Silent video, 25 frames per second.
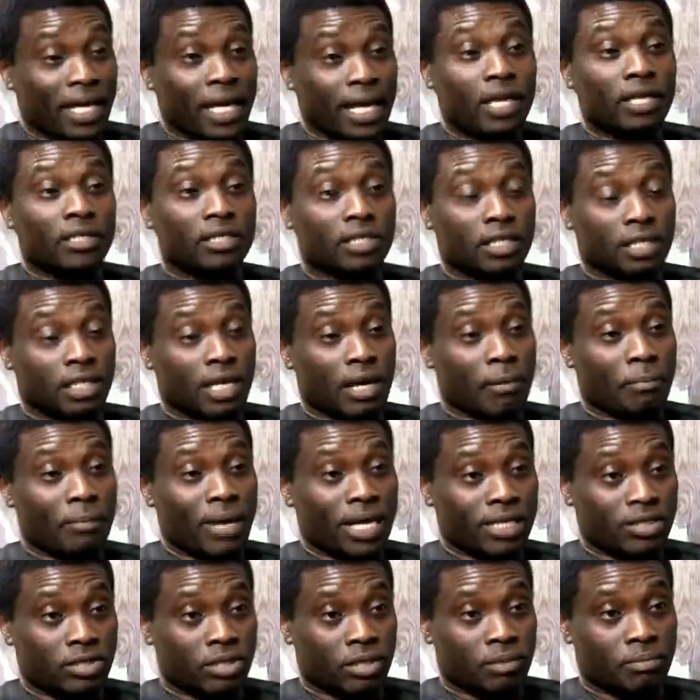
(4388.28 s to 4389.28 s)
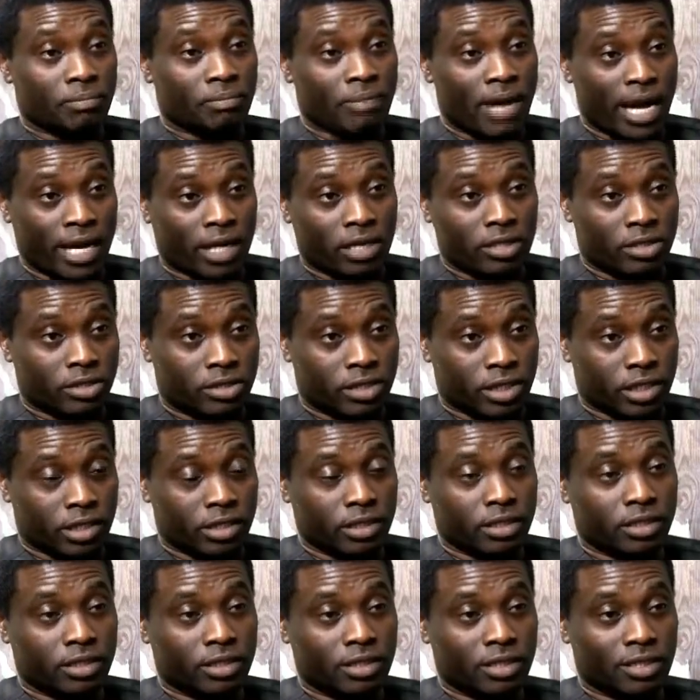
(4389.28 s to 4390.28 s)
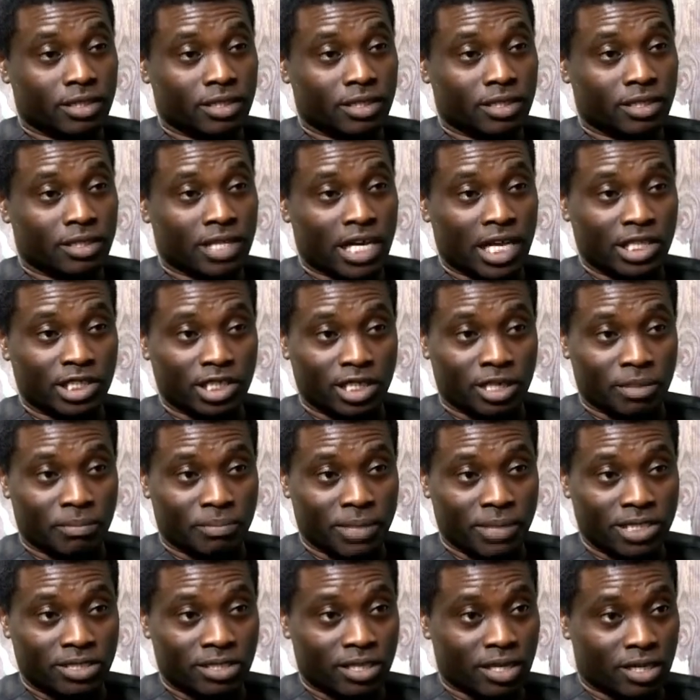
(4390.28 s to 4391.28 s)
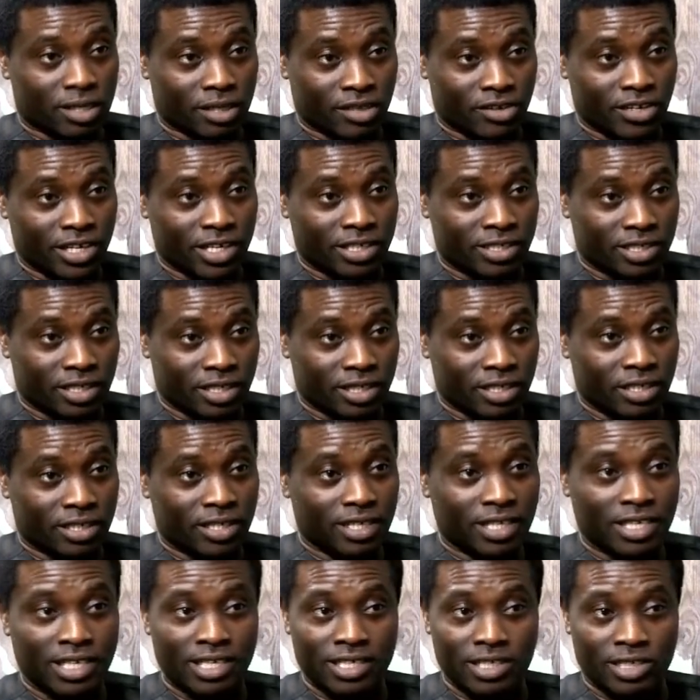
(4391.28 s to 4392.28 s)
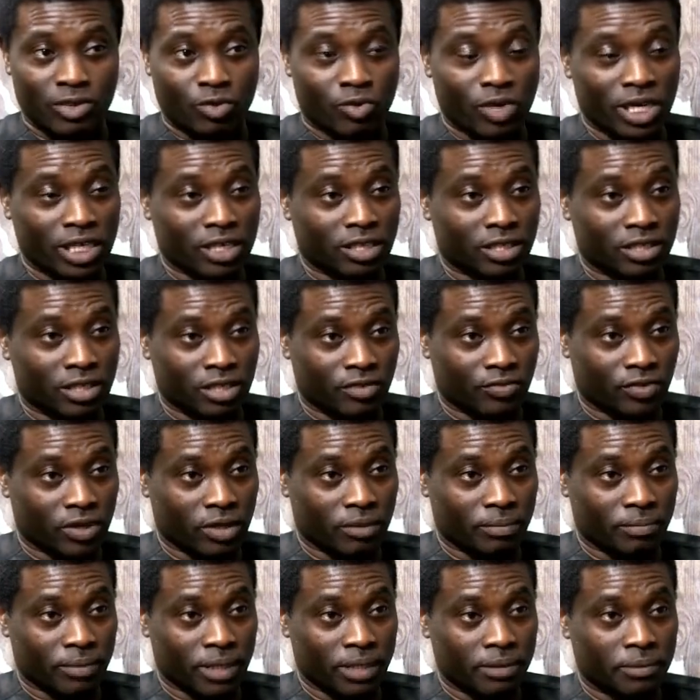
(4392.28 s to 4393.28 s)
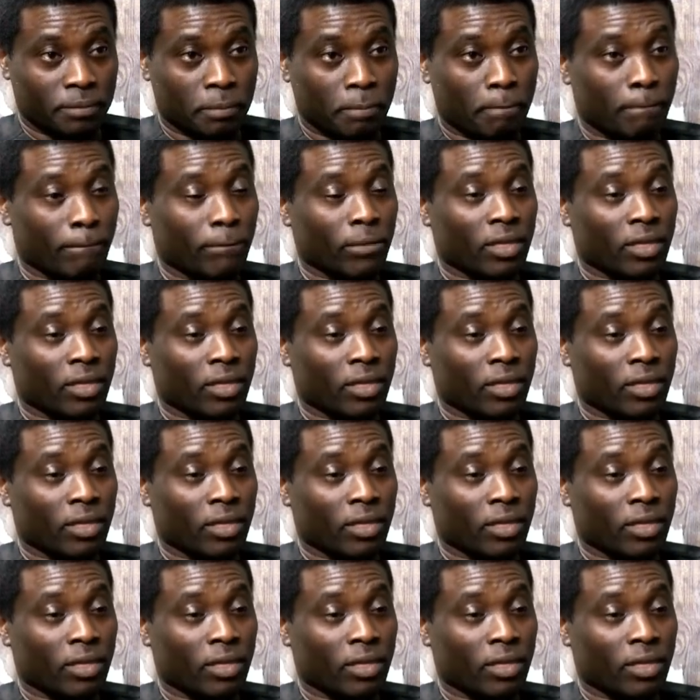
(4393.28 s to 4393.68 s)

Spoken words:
for me, anything that makes my country, Nigeria, better and greater is a welcome development.